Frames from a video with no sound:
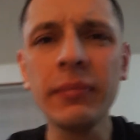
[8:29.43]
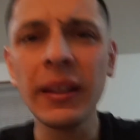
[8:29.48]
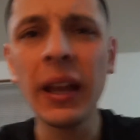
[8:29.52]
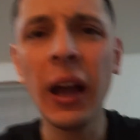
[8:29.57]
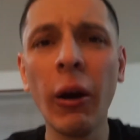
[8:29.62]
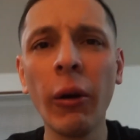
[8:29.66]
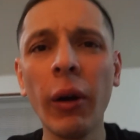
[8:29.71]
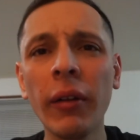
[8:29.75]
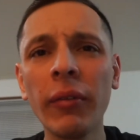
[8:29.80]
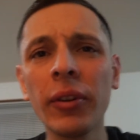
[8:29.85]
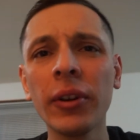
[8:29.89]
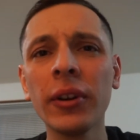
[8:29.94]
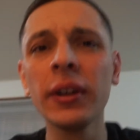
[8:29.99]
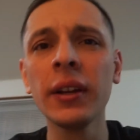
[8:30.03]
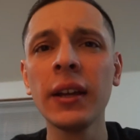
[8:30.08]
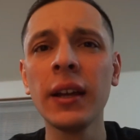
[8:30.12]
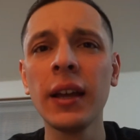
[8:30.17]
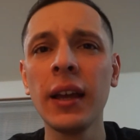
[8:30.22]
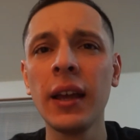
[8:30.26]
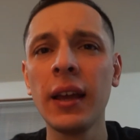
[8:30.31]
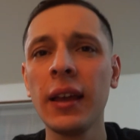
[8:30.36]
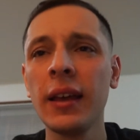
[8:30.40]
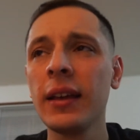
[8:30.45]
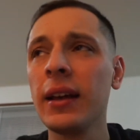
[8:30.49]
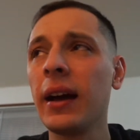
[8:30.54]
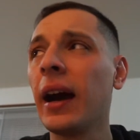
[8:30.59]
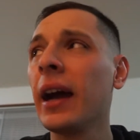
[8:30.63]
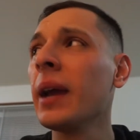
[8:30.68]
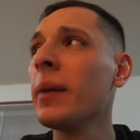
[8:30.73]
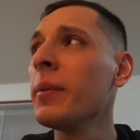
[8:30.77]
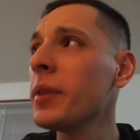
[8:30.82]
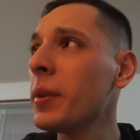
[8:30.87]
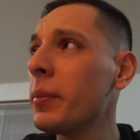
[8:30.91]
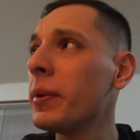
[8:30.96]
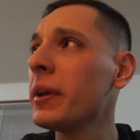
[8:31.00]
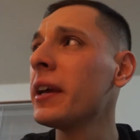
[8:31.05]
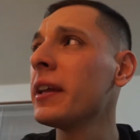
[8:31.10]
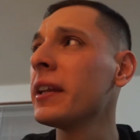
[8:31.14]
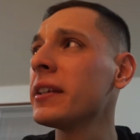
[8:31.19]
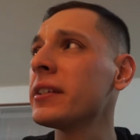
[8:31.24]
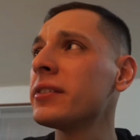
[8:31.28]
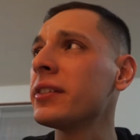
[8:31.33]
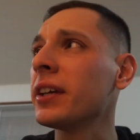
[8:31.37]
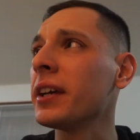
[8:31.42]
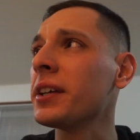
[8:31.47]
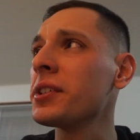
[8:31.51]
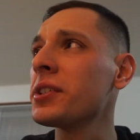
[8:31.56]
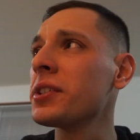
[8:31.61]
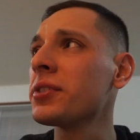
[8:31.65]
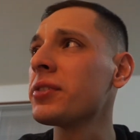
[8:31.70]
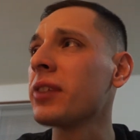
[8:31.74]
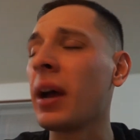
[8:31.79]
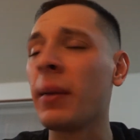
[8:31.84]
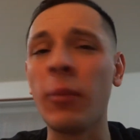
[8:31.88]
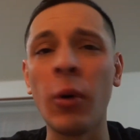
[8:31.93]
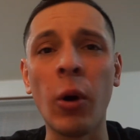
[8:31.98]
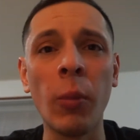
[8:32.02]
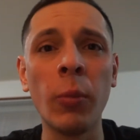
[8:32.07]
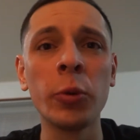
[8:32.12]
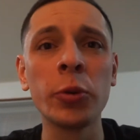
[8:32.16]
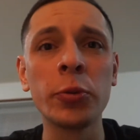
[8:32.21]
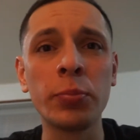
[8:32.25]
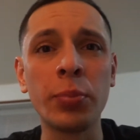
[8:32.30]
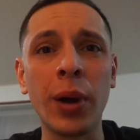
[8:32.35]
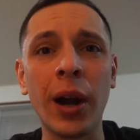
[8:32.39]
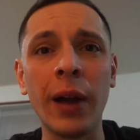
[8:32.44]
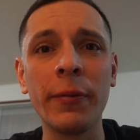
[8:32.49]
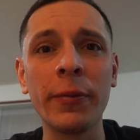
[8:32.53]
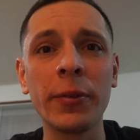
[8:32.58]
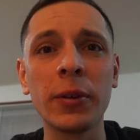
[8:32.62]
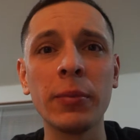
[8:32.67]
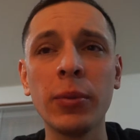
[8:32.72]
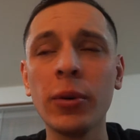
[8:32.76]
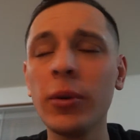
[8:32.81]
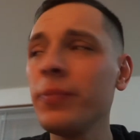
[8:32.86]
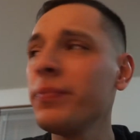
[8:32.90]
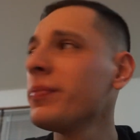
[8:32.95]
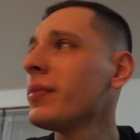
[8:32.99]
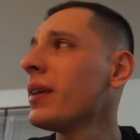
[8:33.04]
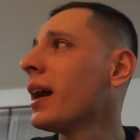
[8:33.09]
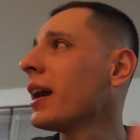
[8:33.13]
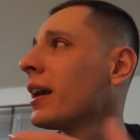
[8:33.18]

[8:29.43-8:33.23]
However, I am in the beginning stages. I'm almost profitable.